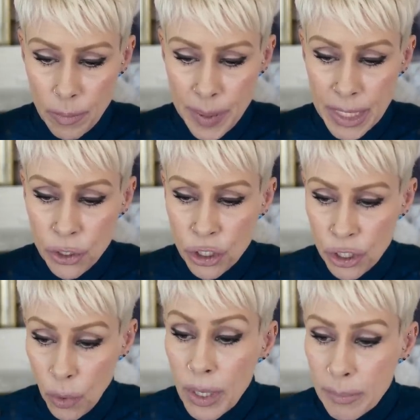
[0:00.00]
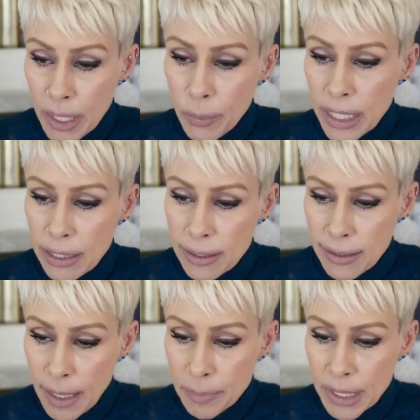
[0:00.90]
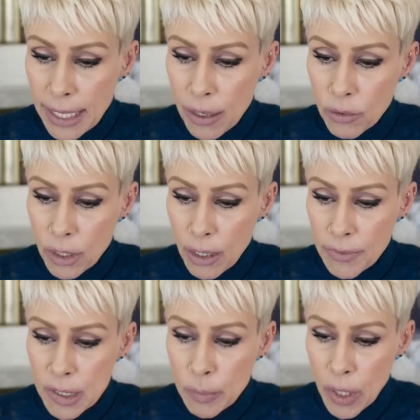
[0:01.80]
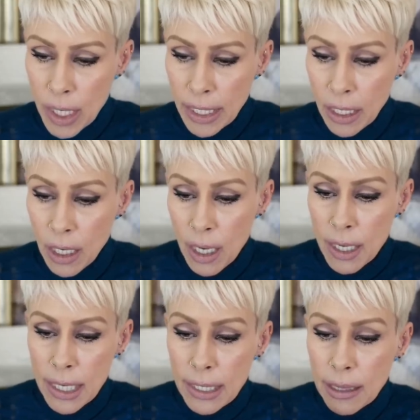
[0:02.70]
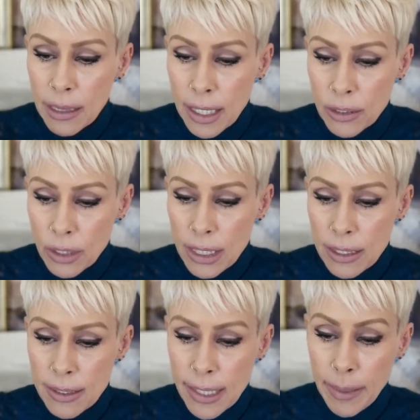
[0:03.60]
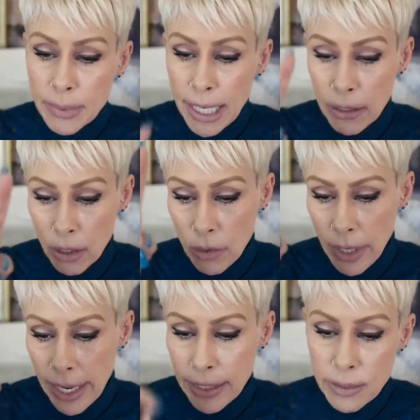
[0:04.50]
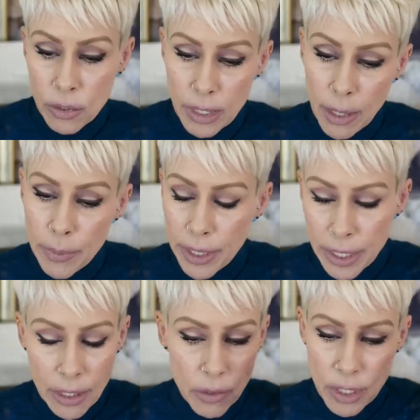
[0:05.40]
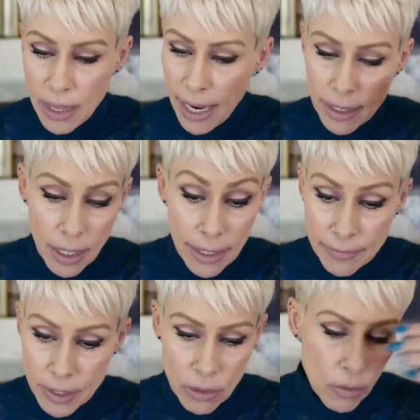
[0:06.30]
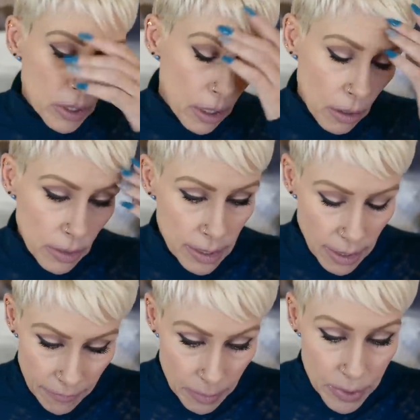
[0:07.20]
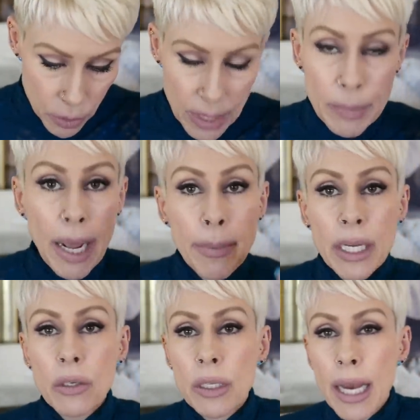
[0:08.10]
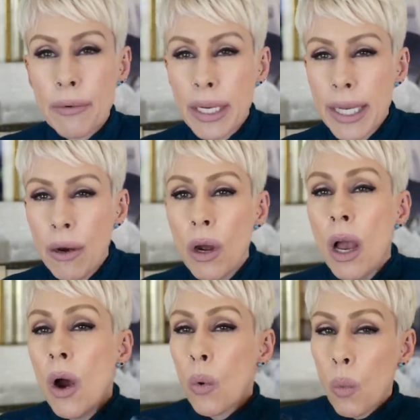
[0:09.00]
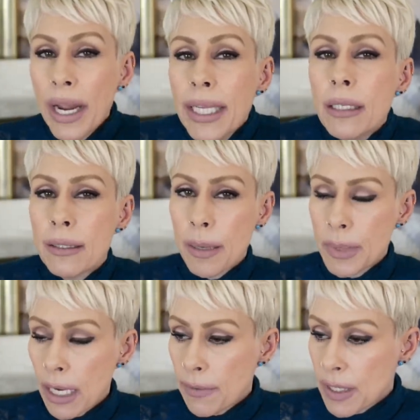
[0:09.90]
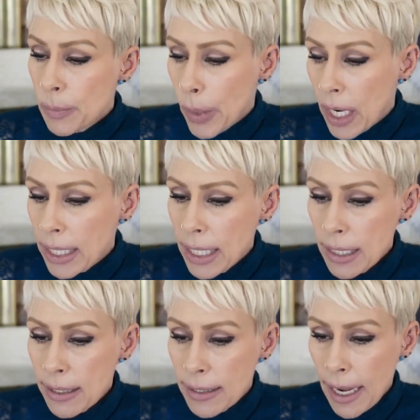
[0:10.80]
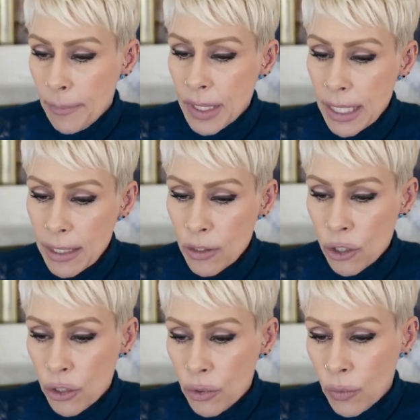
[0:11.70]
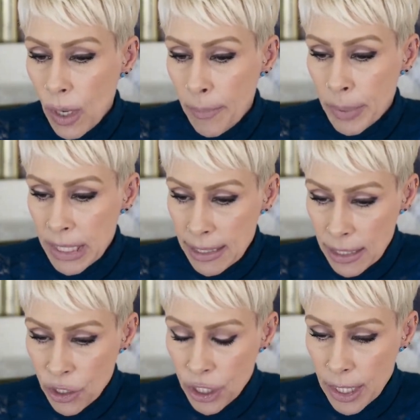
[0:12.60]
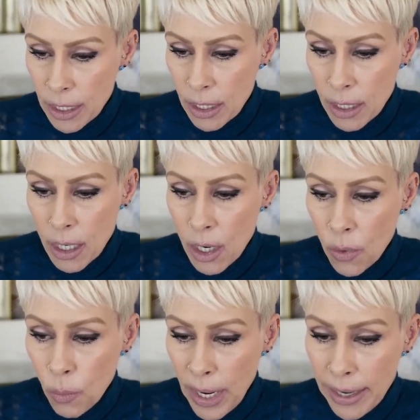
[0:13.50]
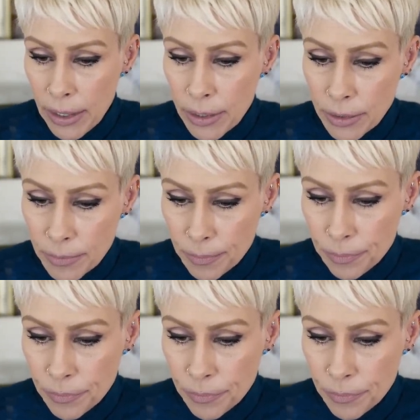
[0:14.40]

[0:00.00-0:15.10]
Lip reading: he's showing me when he stepped out of his body. He literally stepped out. Okay, so now we're going to go to that. I have to go to all the stuff in between, but I'm going to go to that right now. When he stepped out of his body, he stepped into a position where